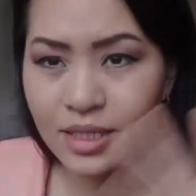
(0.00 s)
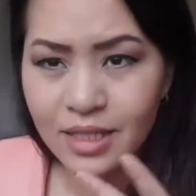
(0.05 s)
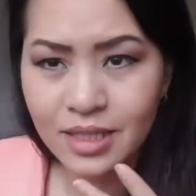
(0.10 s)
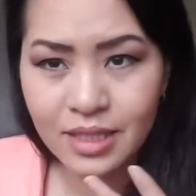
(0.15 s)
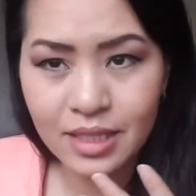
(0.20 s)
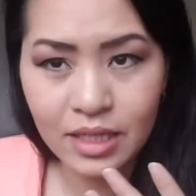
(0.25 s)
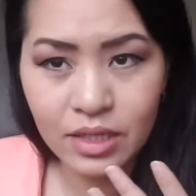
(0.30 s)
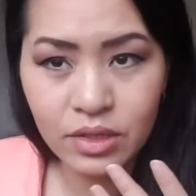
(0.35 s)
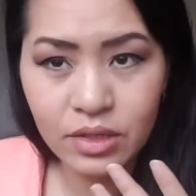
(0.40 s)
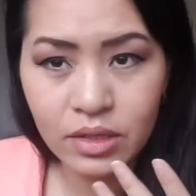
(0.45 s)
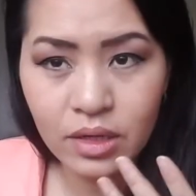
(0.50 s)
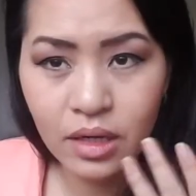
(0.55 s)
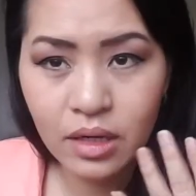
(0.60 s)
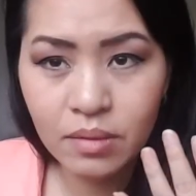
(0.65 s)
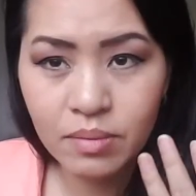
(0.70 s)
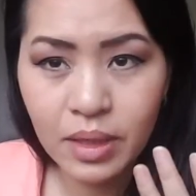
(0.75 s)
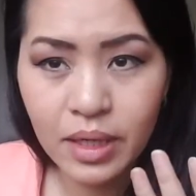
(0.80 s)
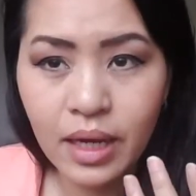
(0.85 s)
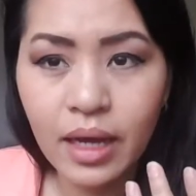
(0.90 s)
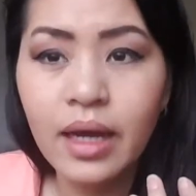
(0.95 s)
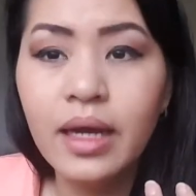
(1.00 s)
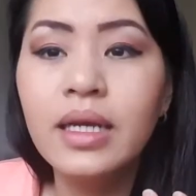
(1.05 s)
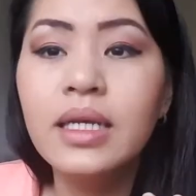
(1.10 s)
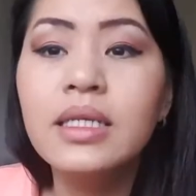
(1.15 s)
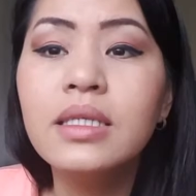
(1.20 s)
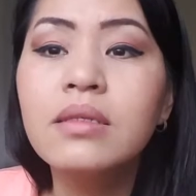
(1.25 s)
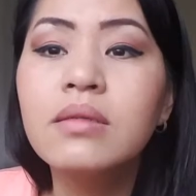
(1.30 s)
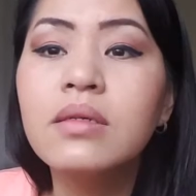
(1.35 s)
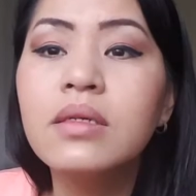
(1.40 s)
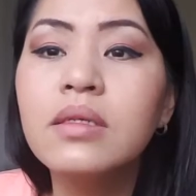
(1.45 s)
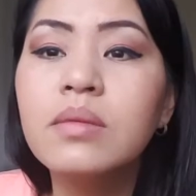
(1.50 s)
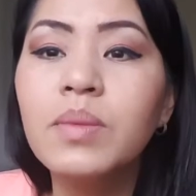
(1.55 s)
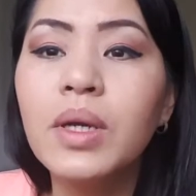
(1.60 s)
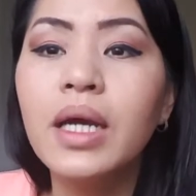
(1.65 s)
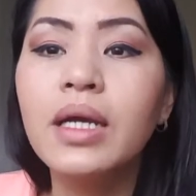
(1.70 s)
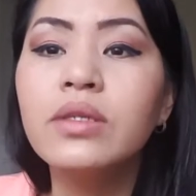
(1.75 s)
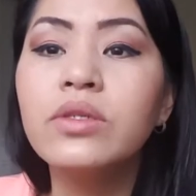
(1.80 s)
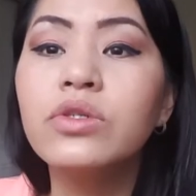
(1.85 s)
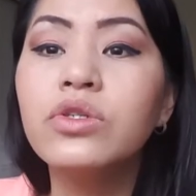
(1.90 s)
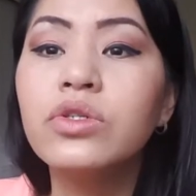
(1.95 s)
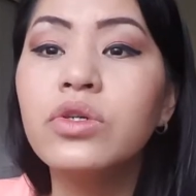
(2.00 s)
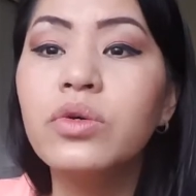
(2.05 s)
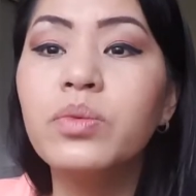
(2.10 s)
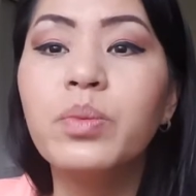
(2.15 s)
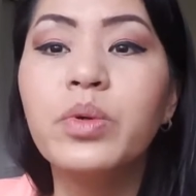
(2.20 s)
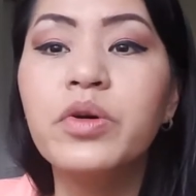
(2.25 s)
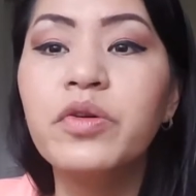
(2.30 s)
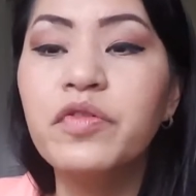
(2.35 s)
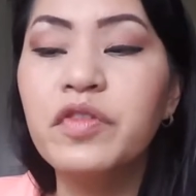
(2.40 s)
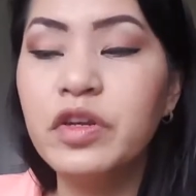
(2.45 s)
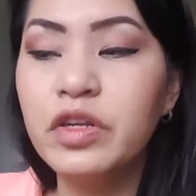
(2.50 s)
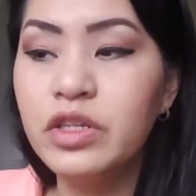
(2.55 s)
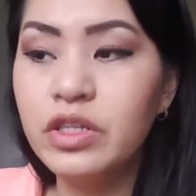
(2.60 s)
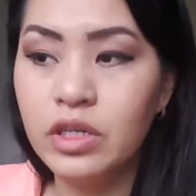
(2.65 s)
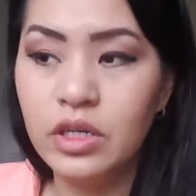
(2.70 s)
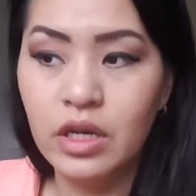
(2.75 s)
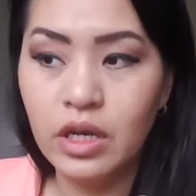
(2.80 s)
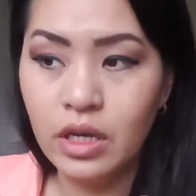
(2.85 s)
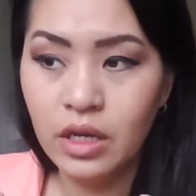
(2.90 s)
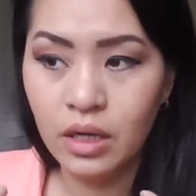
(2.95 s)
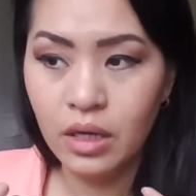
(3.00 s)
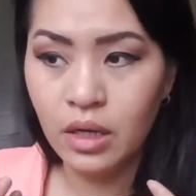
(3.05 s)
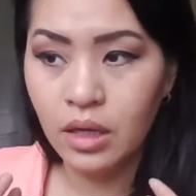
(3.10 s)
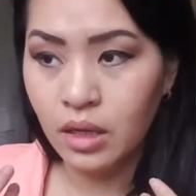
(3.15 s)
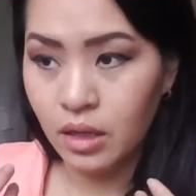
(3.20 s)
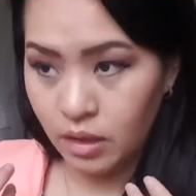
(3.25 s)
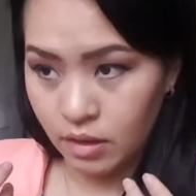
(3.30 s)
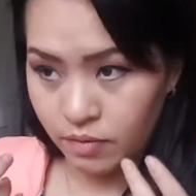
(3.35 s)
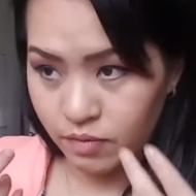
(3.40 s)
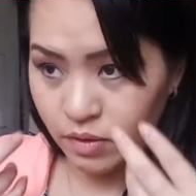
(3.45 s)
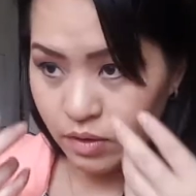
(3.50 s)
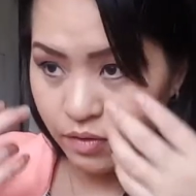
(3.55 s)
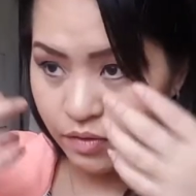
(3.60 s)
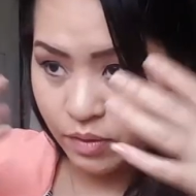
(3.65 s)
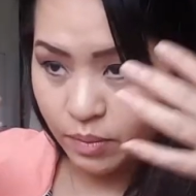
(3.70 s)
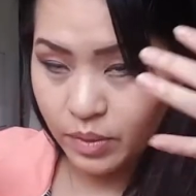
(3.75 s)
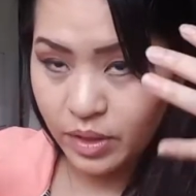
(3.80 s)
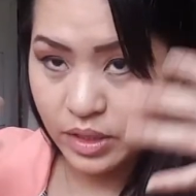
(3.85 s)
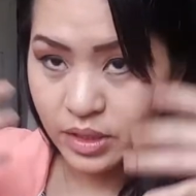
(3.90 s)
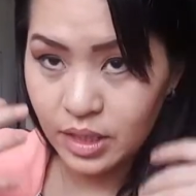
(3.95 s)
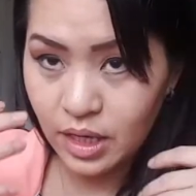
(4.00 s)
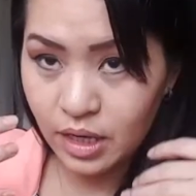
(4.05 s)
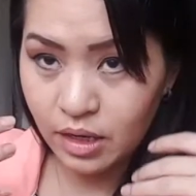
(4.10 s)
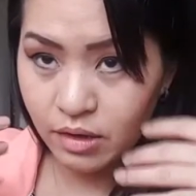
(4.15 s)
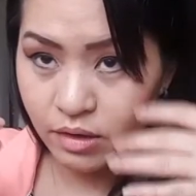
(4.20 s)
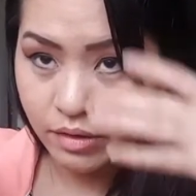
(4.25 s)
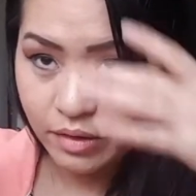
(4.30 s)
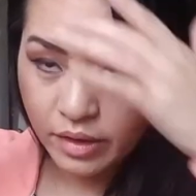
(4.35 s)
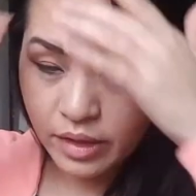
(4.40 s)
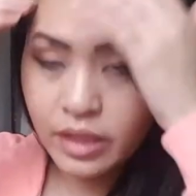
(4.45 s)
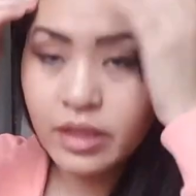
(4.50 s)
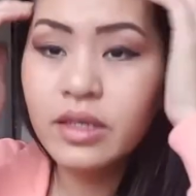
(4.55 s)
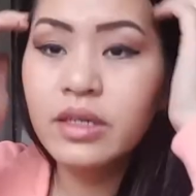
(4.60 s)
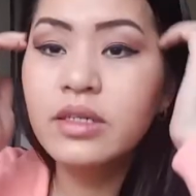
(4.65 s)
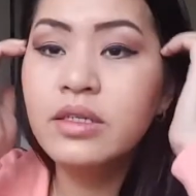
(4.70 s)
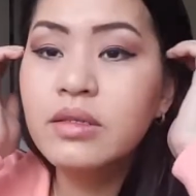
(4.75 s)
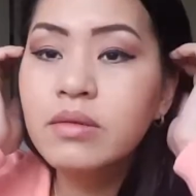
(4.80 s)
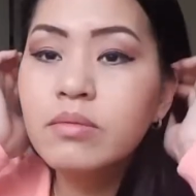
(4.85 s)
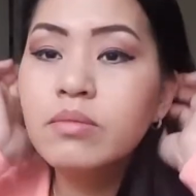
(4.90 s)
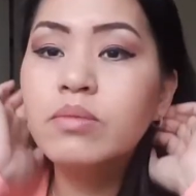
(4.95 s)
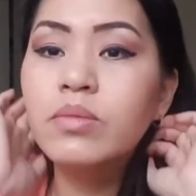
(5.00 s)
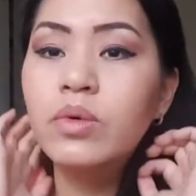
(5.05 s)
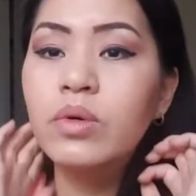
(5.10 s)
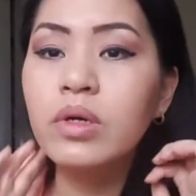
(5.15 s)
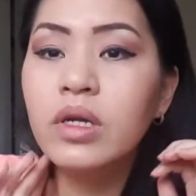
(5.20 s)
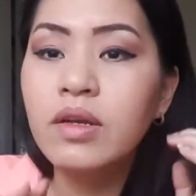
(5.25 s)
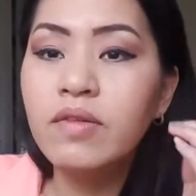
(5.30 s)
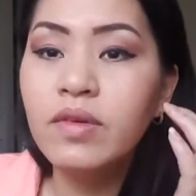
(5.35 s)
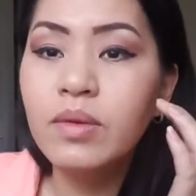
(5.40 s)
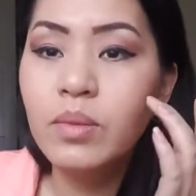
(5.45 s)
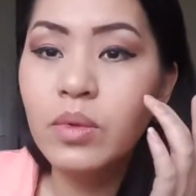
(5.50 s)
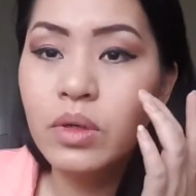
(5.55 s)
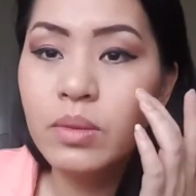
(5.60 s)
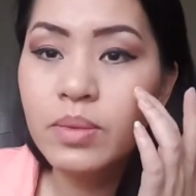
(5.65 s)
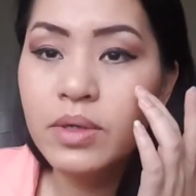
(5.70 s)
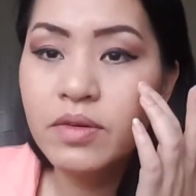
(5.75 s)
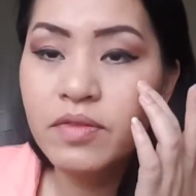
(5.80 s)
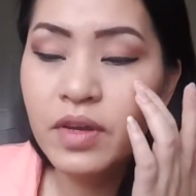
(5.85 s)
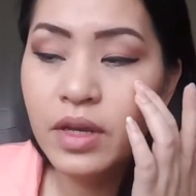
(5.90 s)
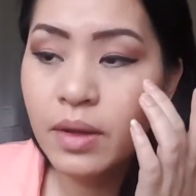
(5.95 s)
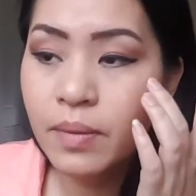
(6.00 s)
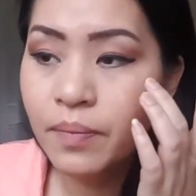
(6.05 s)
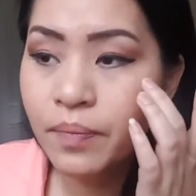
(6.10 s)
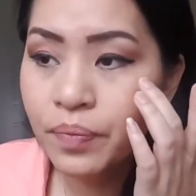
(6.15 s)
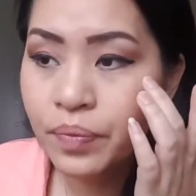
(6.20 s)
Do any concealer under my eyes because my eyes are so poofy today. Well, from this angle, it looks even more